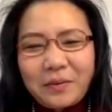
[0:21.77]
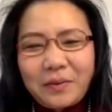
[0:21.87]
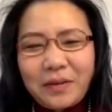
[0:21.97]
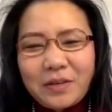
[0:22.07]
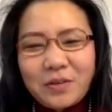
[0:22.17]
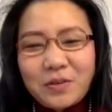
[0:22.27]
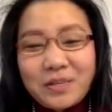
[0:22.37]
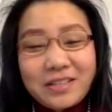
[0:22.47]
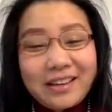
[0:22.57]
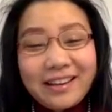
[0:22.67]

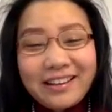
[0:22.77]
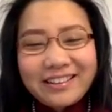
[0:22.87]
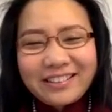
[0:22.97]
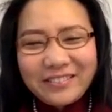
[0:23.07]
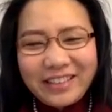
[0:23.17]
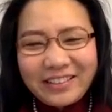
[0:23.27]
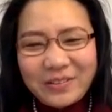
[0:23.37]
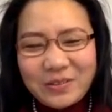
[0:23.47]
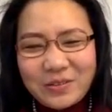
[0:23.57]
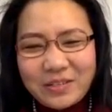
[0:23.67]
associate. We can
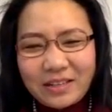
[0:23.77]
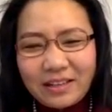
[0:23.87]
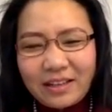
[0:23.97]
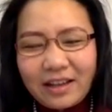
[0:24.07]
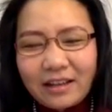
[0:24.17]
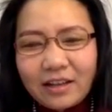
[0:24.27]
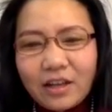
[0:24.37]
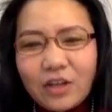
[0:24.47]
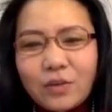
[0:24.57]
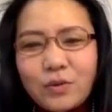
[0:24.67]
also say that.
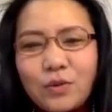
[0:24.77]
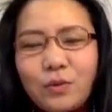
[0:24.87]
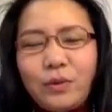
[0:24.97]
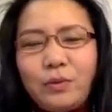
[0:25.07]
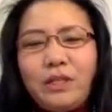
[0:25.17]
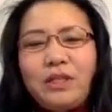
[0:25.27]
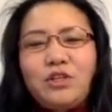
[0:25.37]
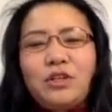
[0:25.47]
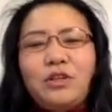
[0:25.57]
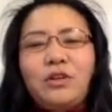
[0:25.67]
So we meet each
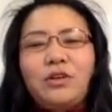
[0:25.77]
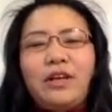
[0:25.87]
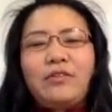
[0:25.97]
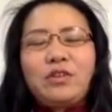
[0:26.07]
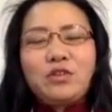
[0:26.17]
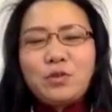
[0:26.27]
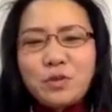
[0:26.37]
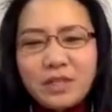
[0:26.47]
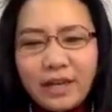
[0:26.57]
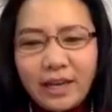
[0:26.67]
other on every
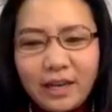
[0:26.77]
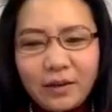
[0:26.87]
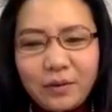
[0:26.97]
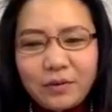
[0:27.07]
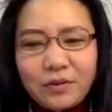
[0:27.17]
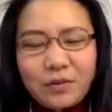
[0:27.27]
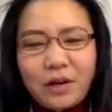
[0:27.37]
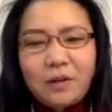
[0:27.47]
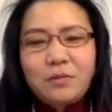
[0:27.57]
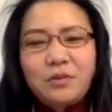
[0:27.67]
Tuesday to
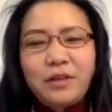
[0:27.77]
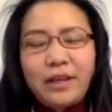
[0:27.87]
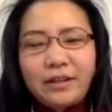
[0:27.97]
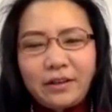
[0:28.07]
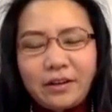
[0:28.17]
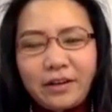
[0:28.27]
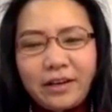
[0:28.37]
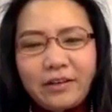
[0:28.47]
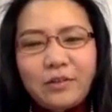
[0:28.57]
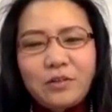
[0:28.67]
come together and
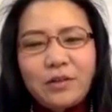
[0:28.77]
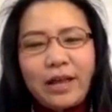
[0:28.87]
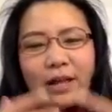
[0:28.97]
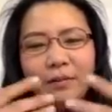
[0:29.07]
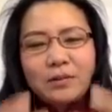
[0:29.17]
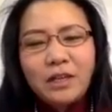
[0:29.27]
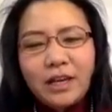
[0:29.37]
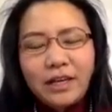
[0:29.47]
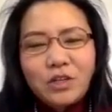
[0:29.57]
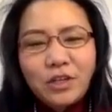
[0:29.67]
also help
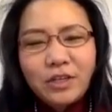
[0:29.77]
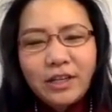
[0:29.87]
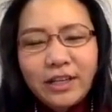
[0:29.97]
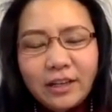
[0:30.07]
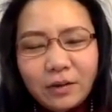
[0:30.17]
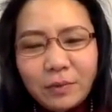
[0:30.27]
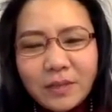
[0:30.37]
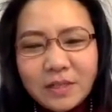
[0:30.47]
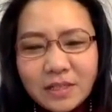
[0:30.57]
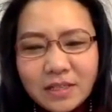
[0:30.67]
each other in our
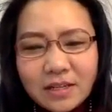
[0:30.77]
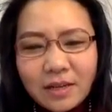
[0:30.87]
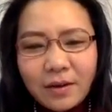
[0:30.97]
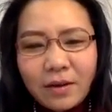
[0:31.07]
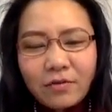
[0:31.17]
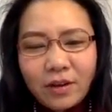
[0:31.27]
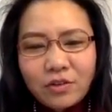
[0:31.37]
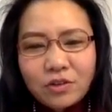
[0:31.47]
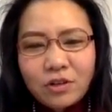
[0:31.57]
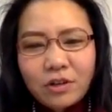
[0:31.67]
business
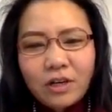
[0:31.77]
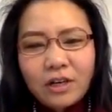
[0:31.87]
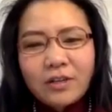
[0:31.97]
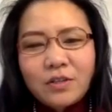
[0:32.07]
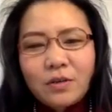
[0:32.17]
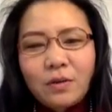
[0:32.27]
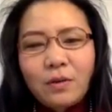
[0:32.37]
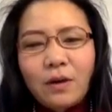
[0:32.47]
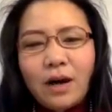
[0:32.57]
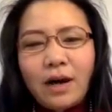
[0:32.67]
venture.
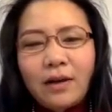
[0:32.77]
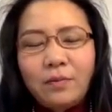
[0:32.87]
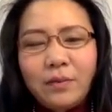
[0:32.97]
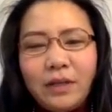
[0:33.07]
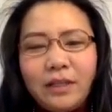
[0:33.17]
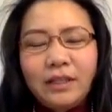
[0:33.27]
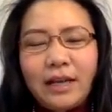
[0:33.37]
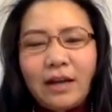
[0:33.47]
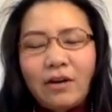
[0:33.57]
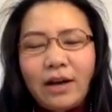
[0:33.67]
So I
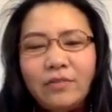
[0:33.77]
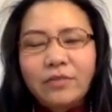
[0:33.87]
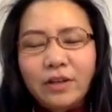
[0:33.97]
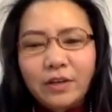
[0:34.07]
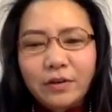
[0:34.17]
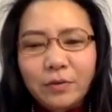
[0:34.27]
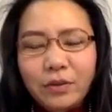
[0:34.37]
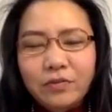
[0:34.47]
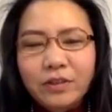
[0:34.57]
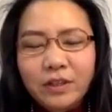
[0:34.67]
have a
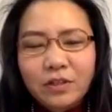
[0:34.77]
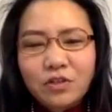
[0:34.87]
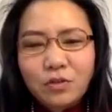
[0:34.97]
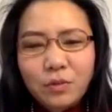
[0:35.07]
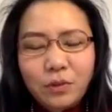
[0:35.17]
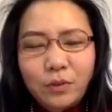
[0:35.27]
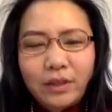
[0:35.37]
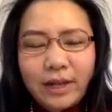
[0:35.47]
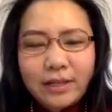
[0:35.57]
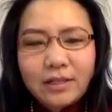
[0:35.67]
privilege to be with
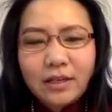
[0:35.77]
that